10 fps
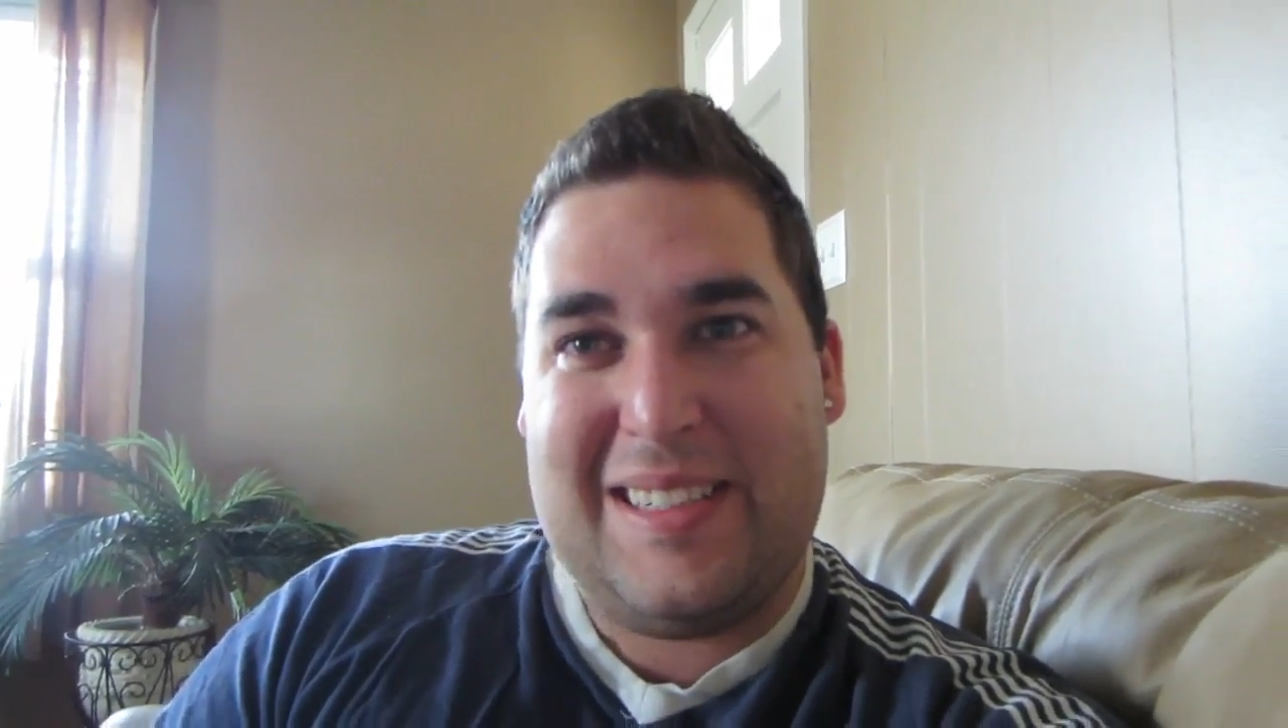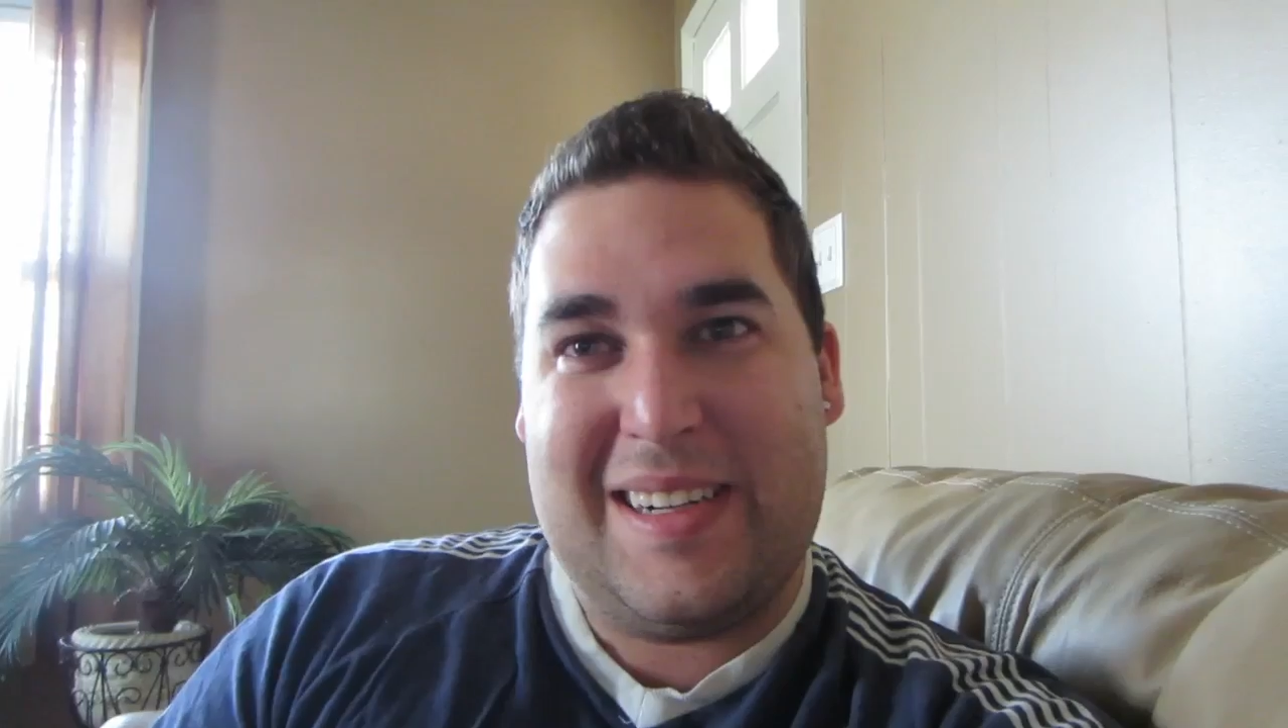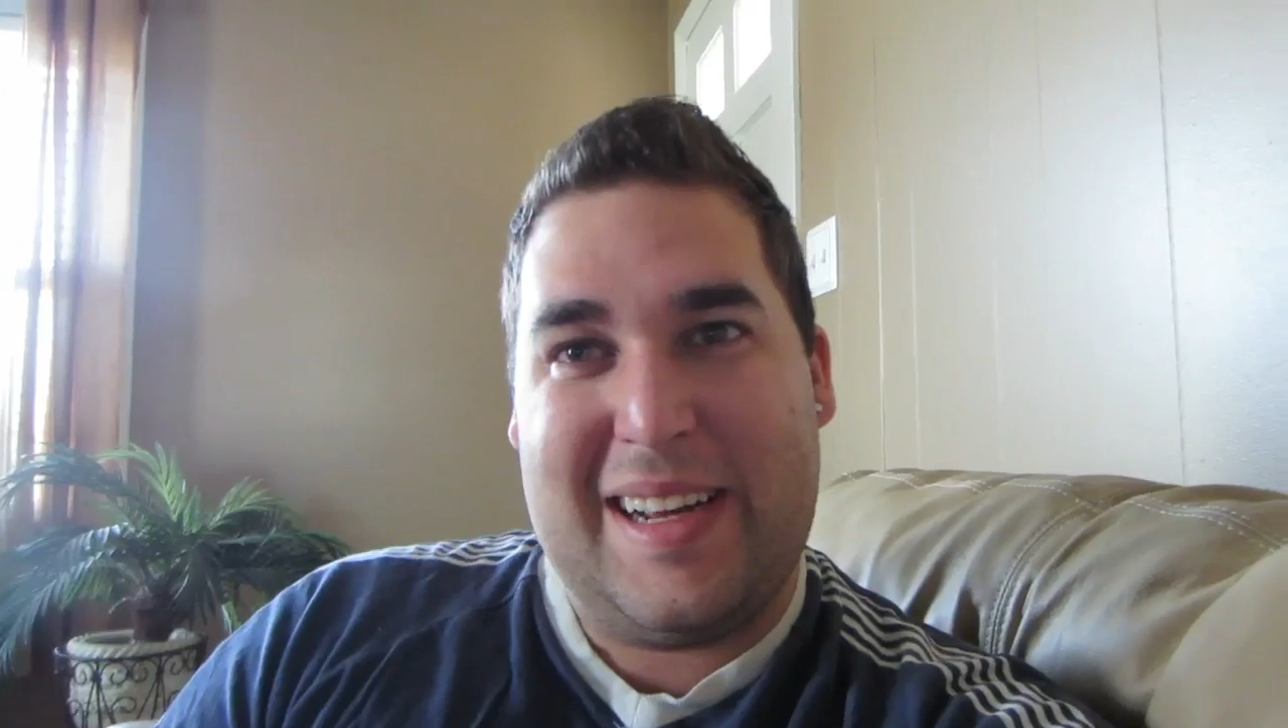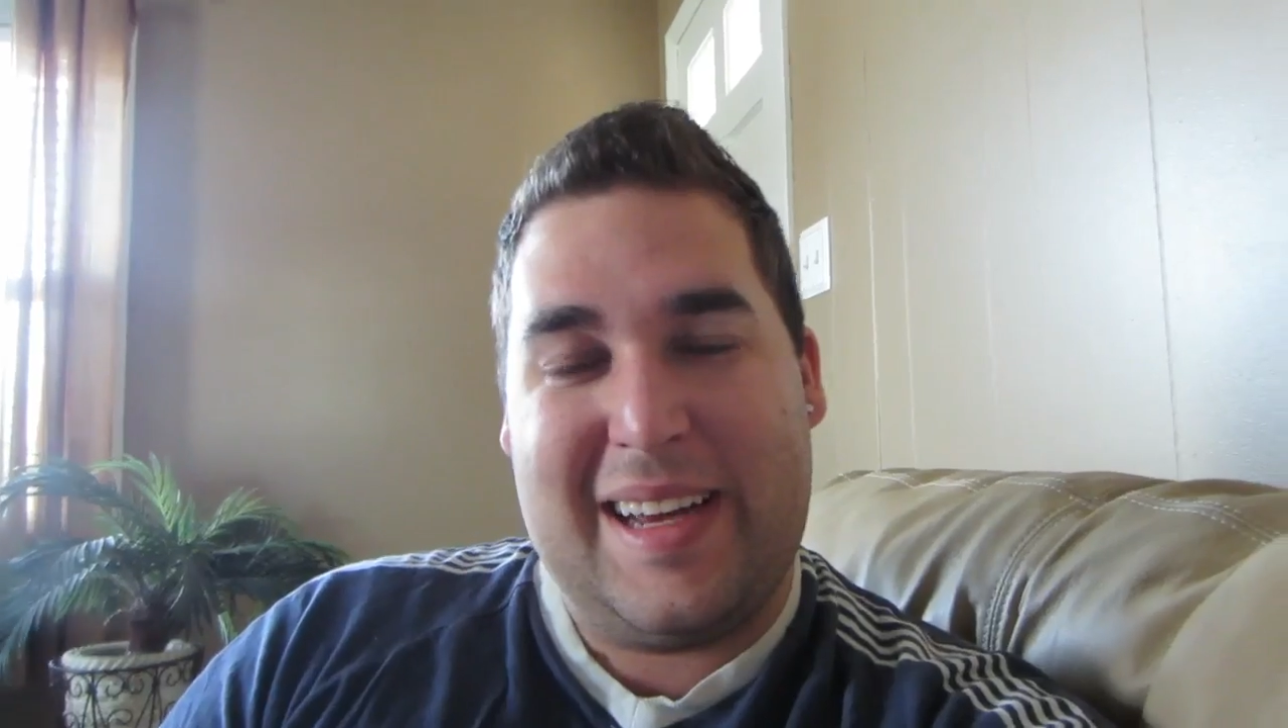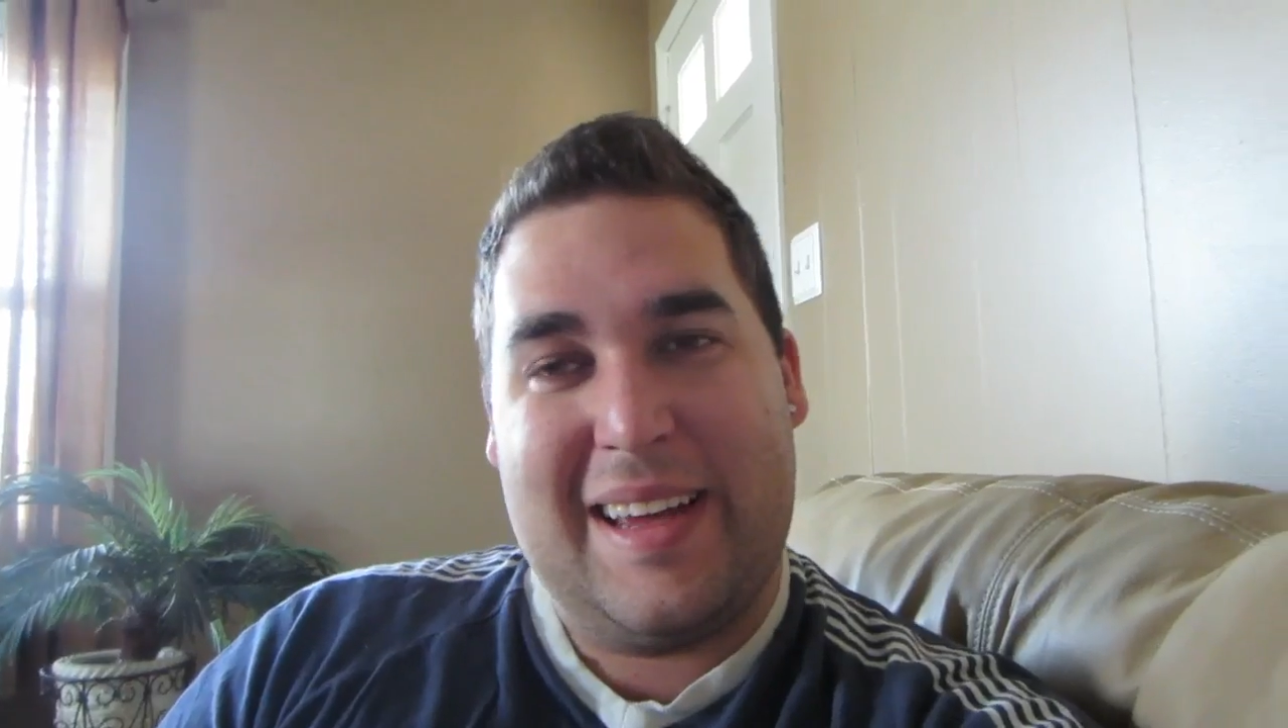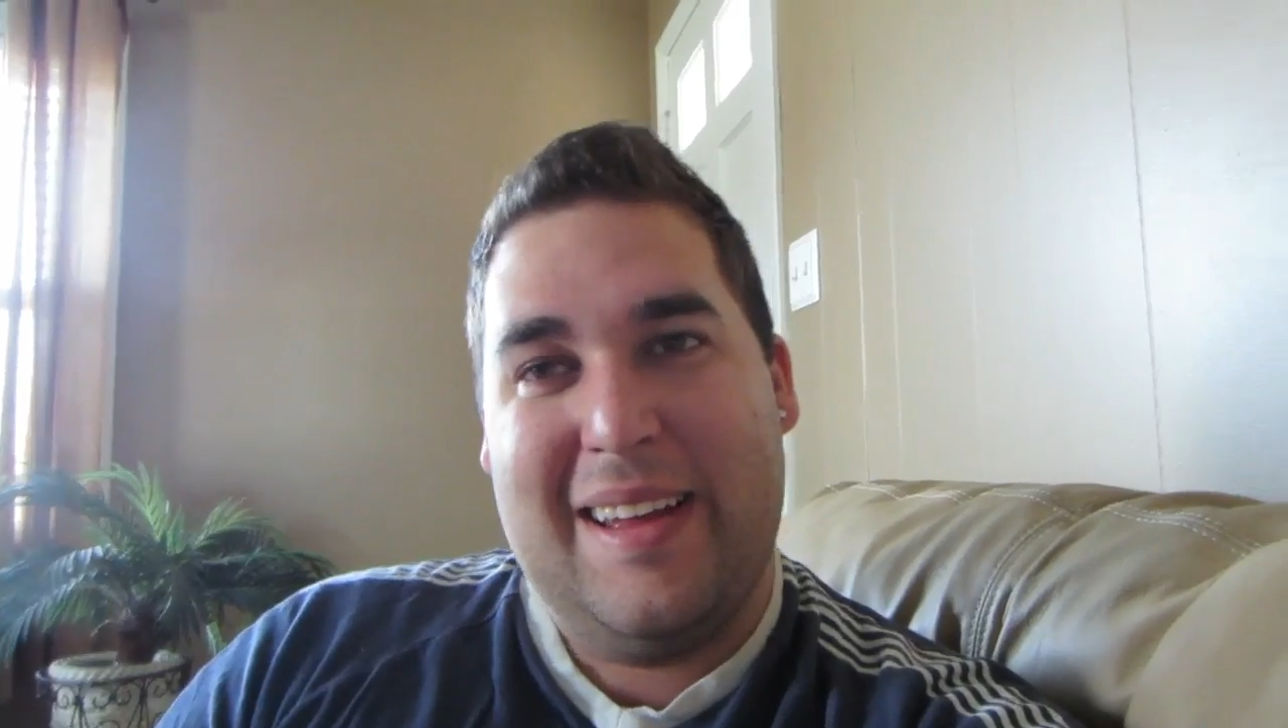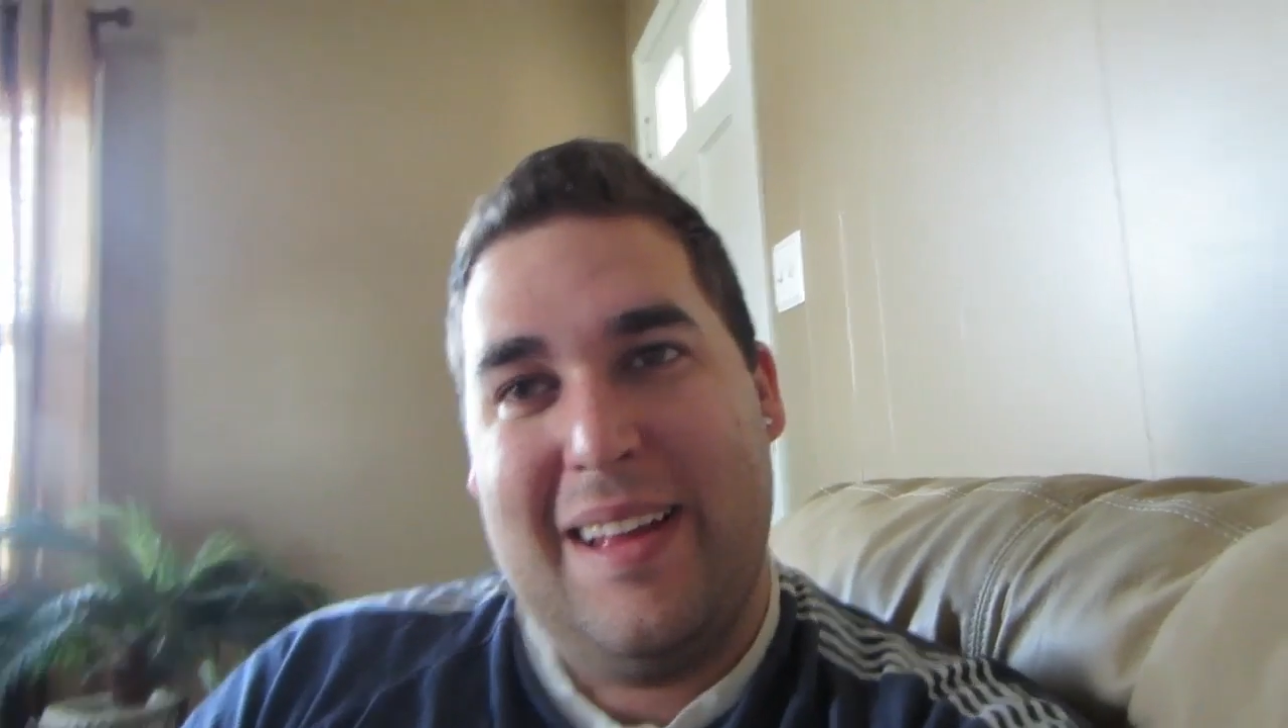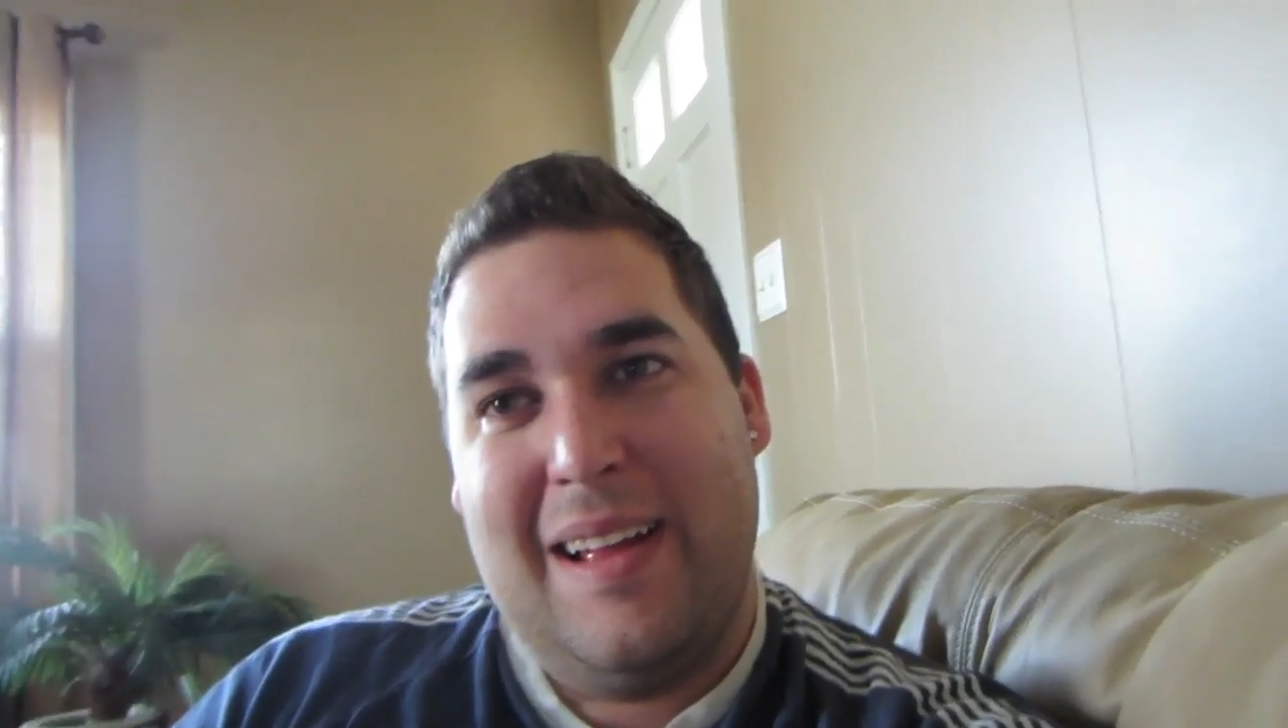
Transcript: drink.